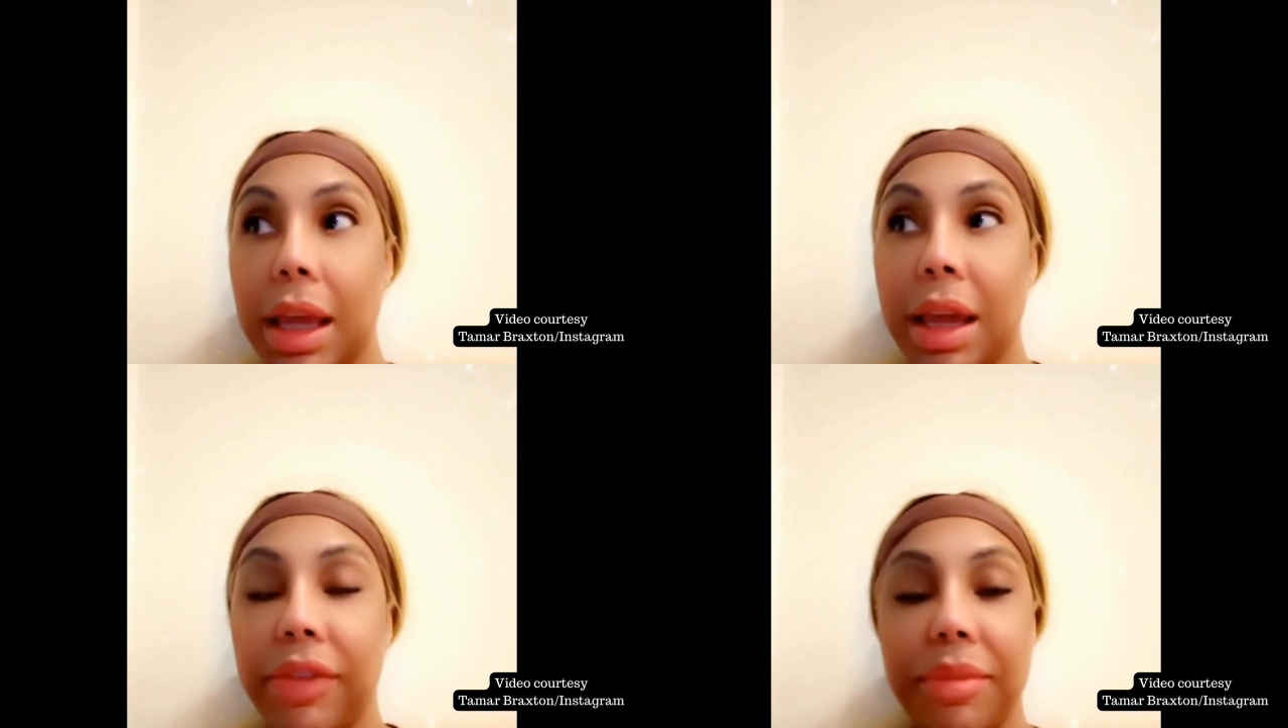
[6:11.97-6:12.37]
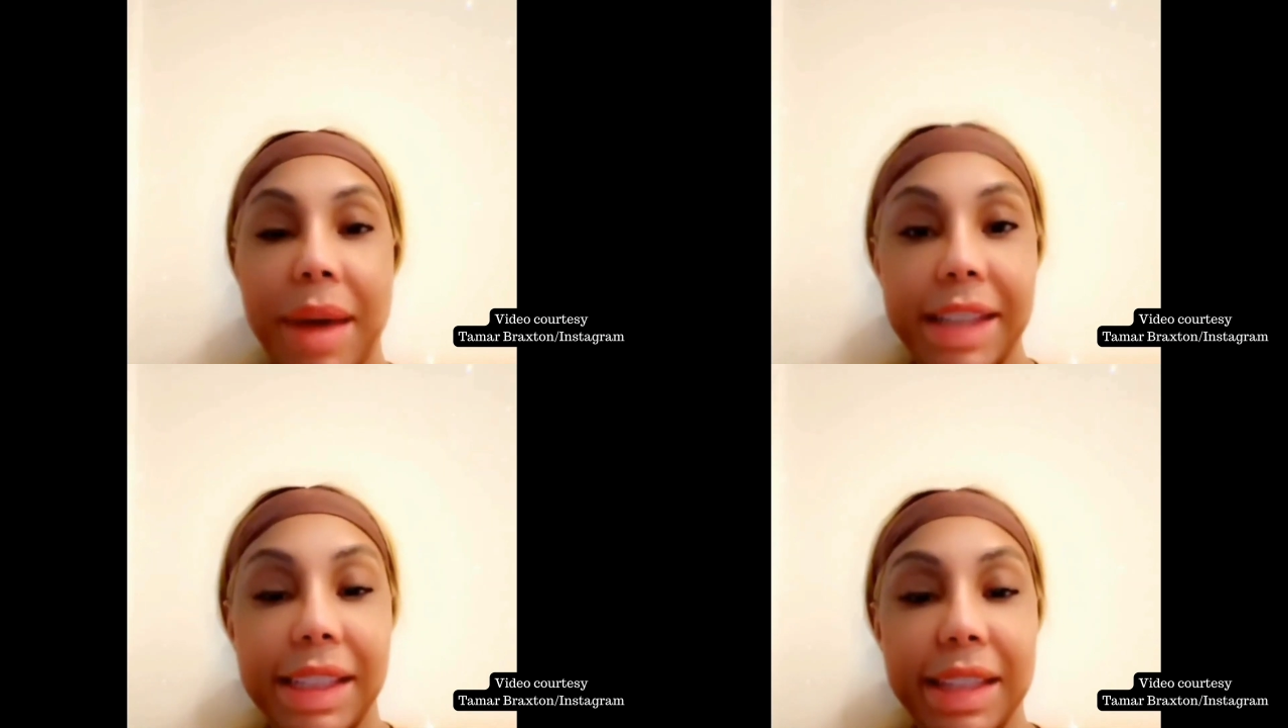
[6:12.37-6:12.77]
if
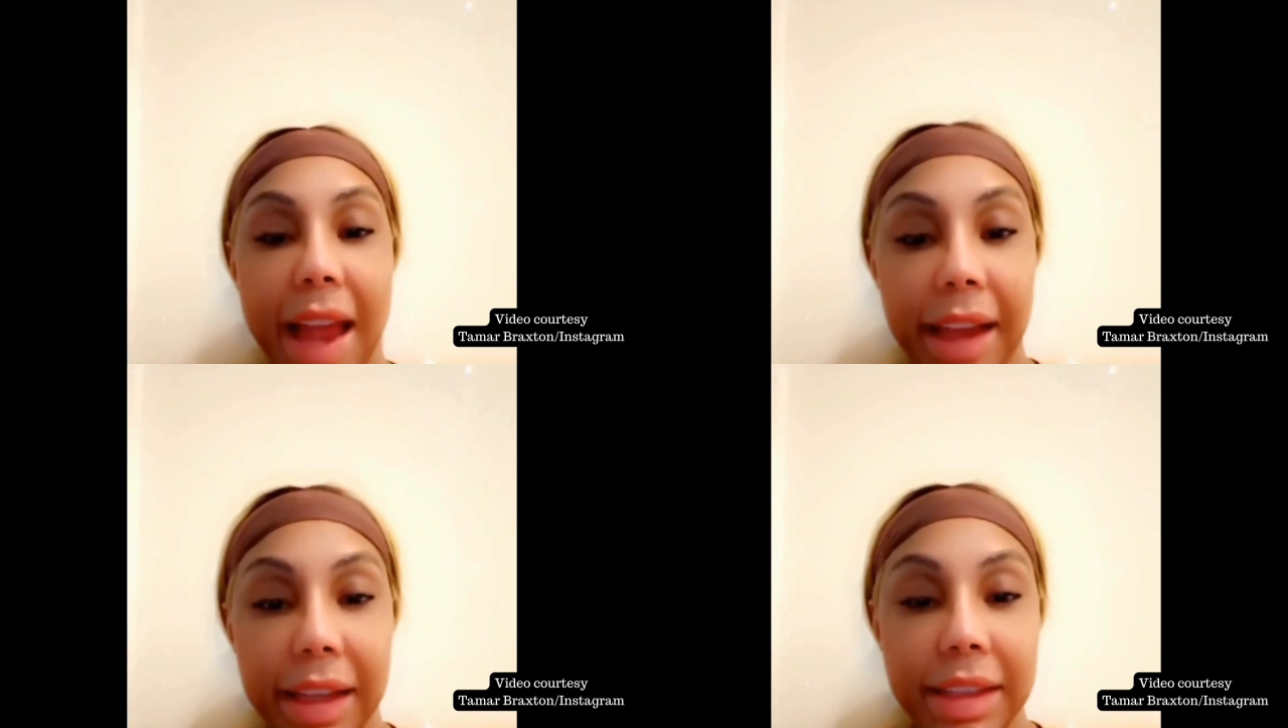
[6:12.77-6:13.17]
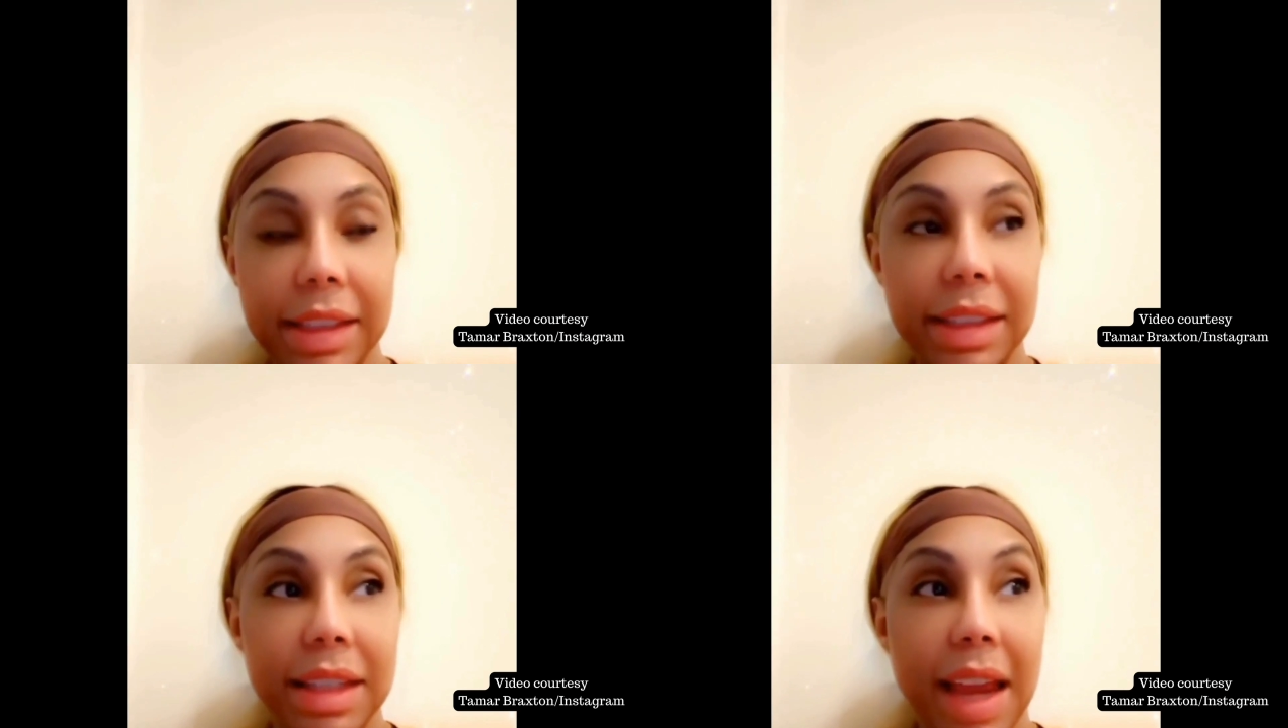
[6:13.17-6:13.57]
my
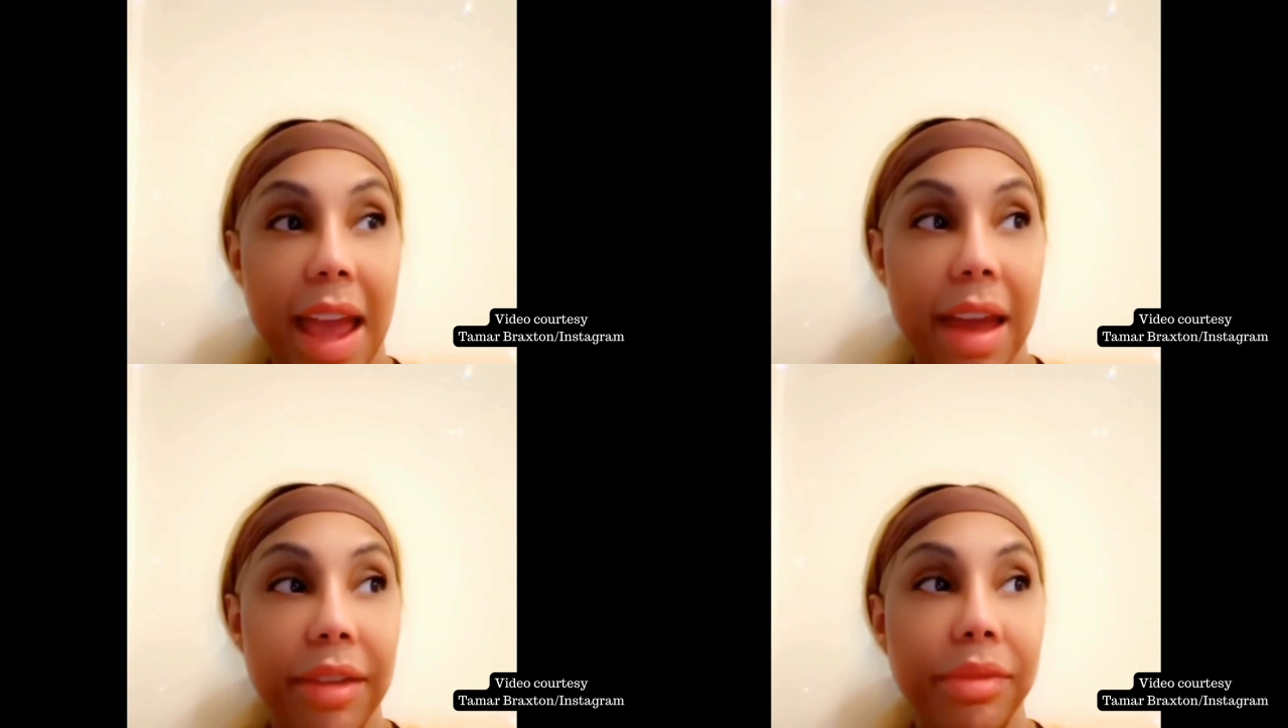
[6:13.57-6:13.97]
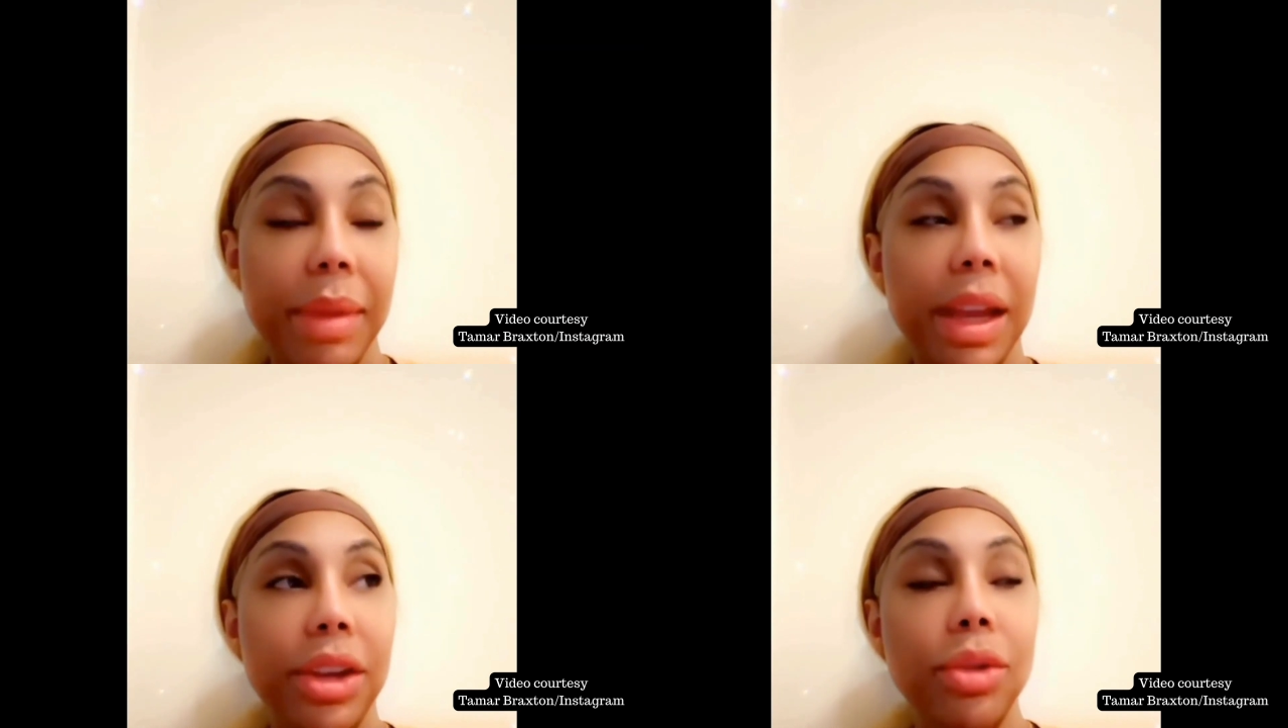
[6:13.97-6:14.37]
silence have made